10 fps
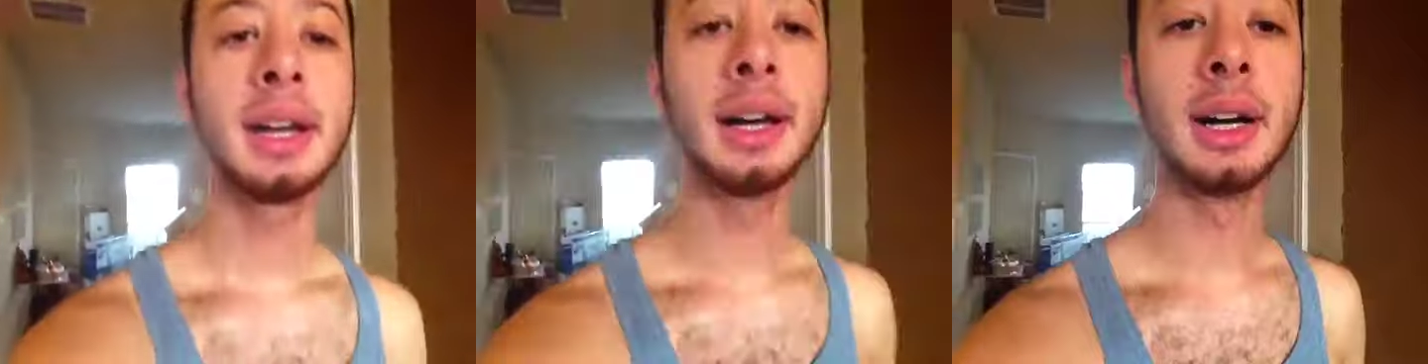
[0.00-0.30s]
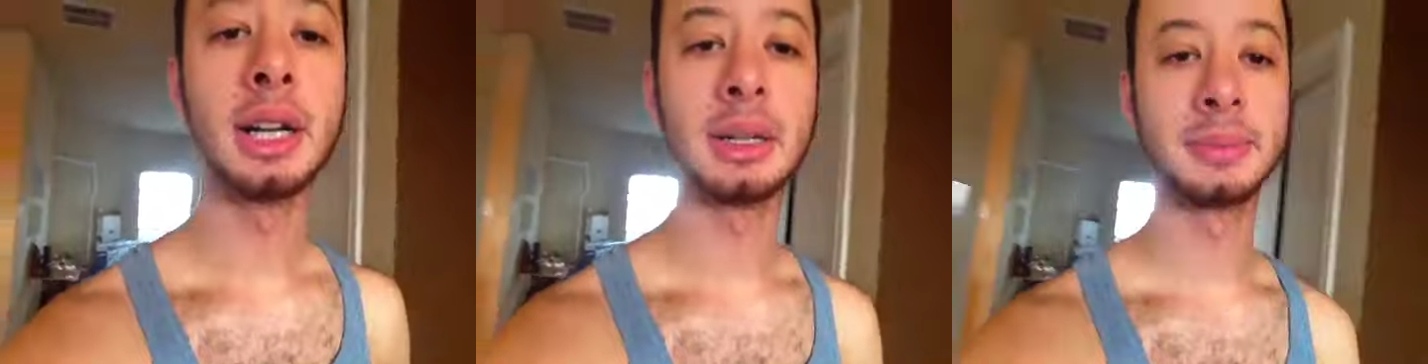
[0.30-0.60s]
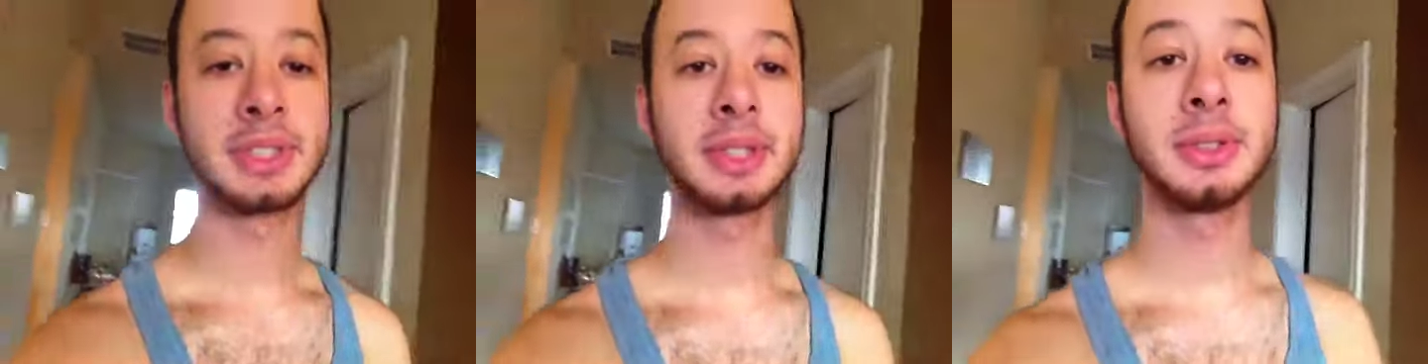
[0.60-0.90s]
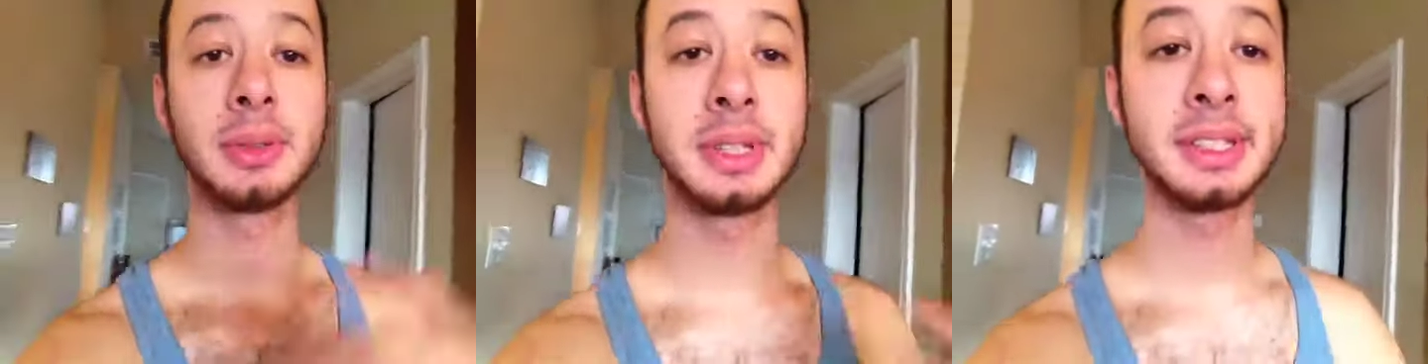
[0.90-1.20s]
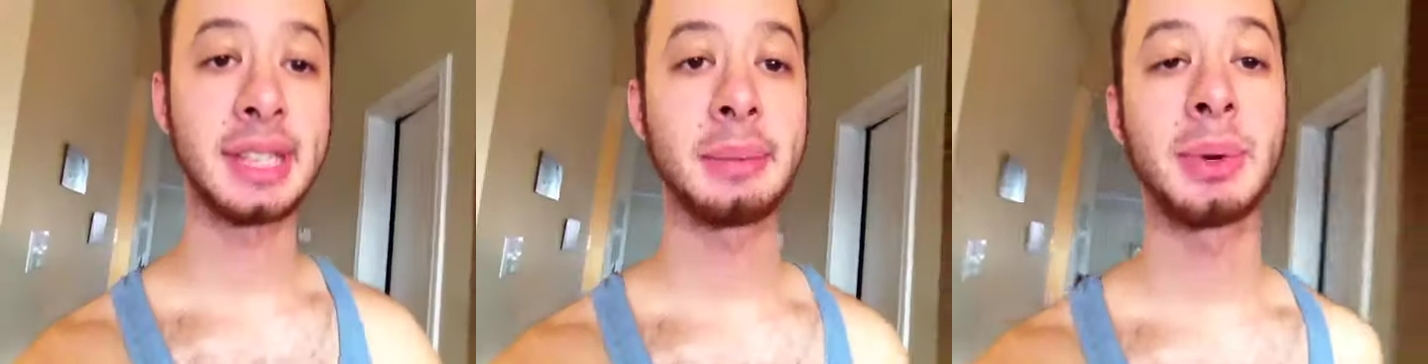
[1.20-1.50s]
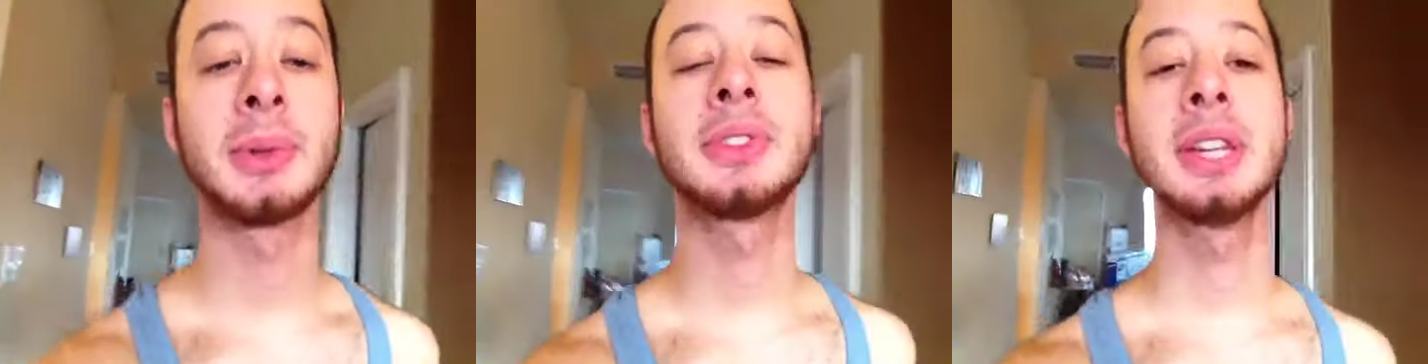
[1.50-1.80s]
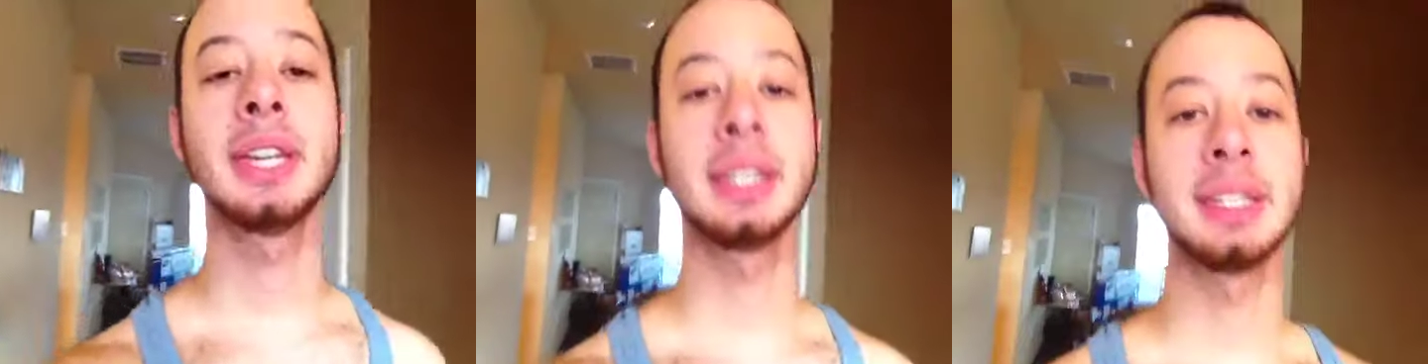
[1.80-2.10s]
Um, still doing the same old
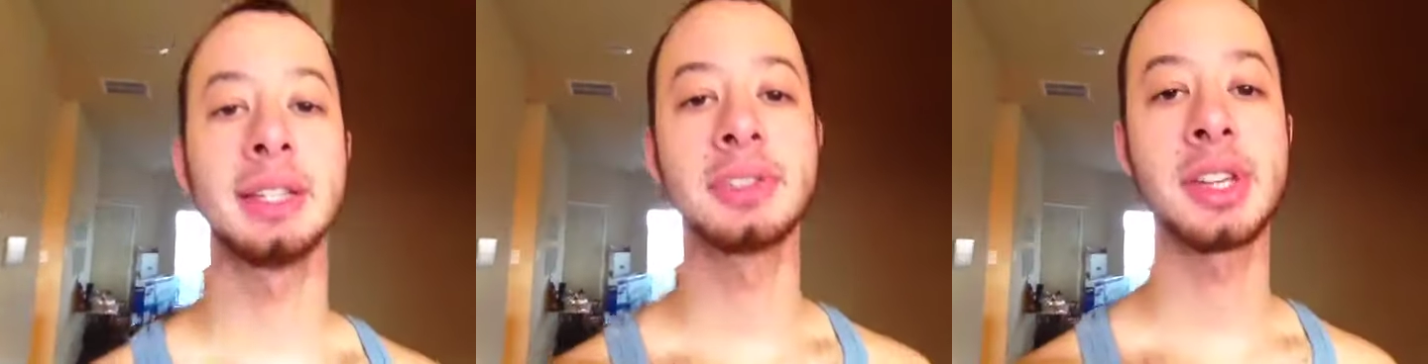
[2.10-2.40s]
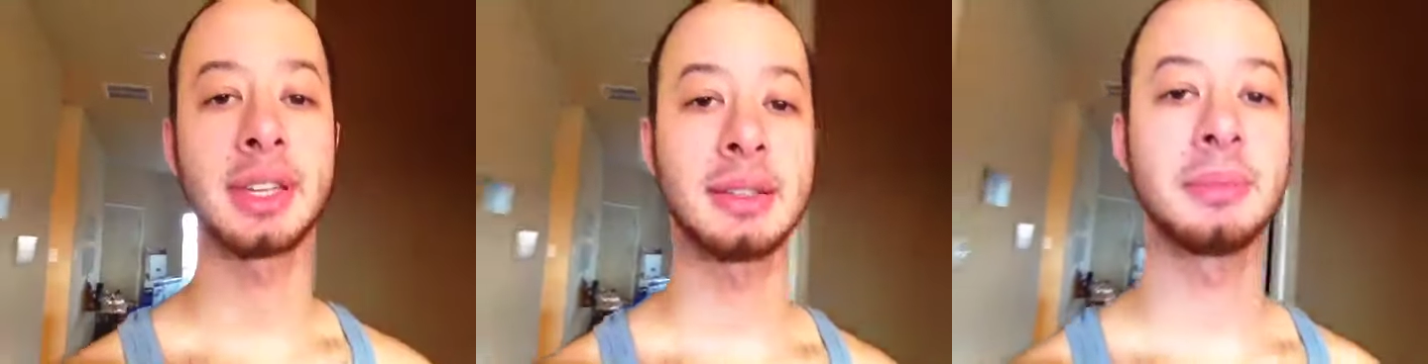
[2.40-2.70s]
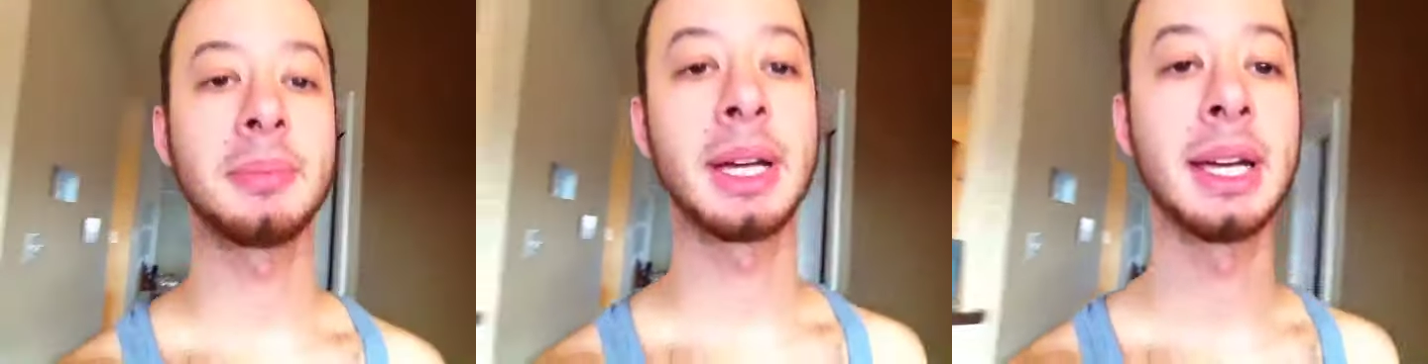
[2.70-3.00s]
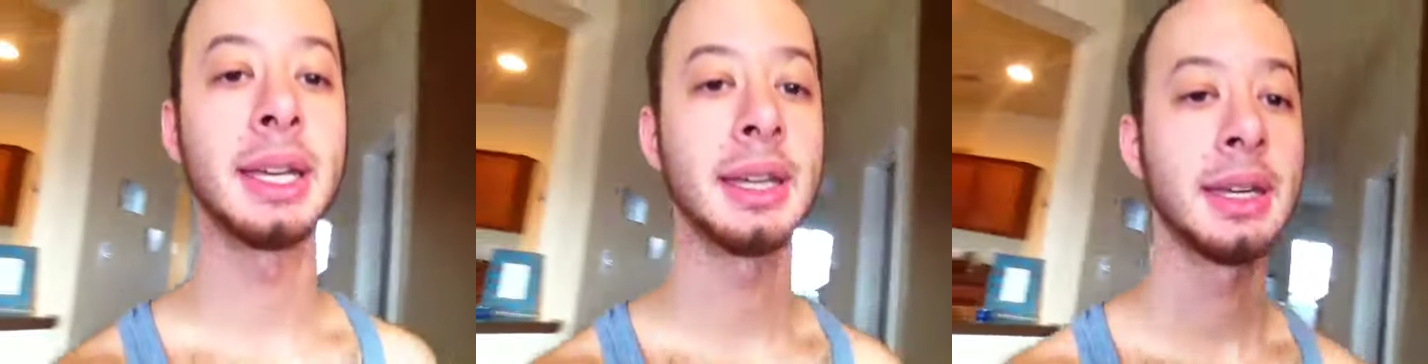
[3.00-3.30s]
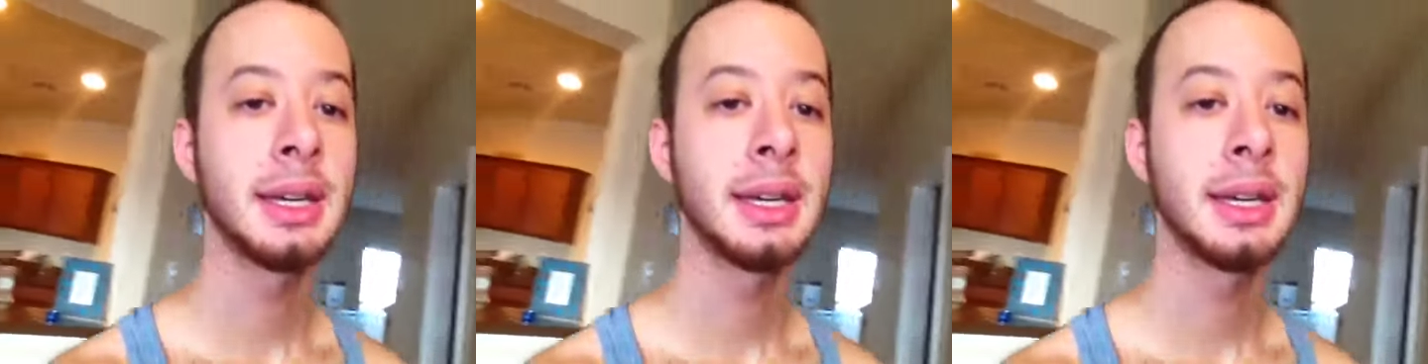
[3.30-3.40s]
thing, you know, checking my